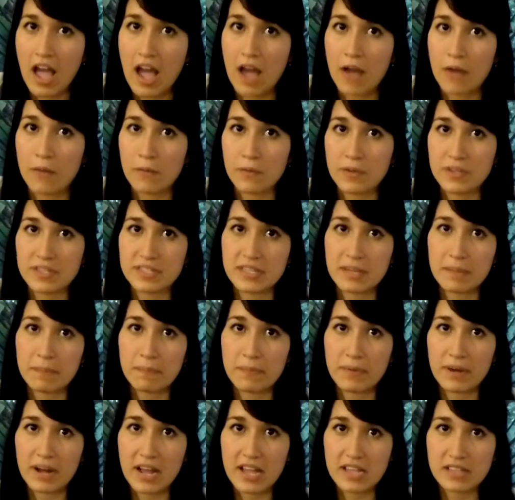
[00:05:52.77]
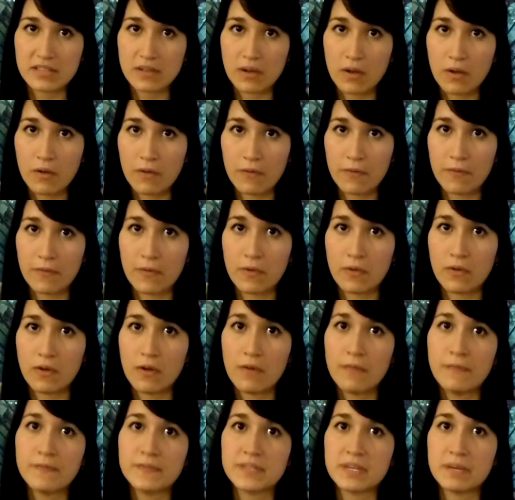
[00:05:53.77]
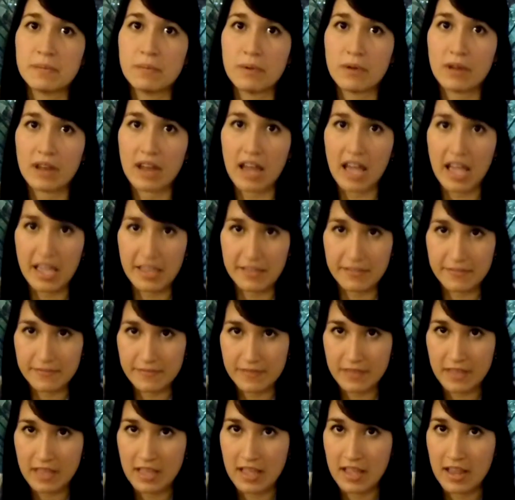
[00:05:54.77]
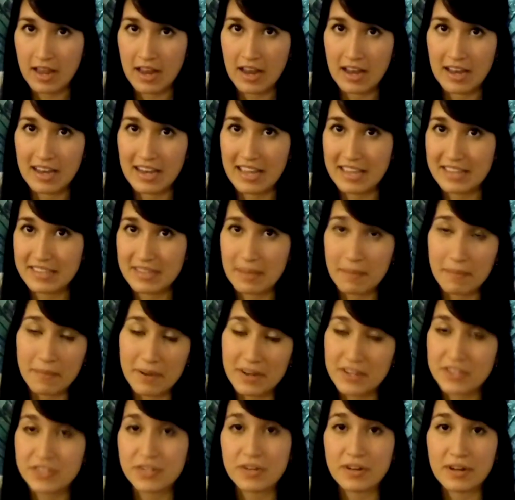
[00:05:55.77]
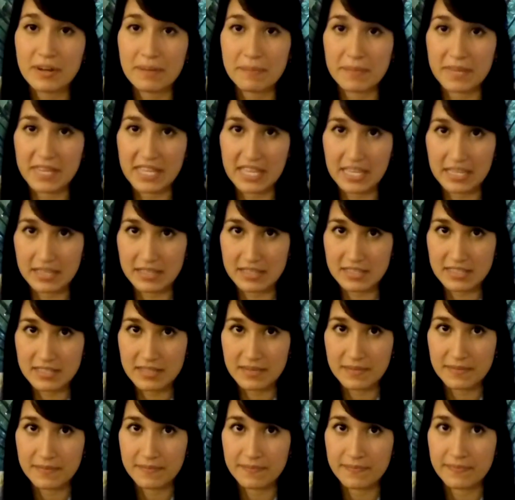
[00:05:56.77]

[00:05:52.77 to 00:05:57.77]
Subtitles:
and win the prize of comfortable life. Let the adventure begins.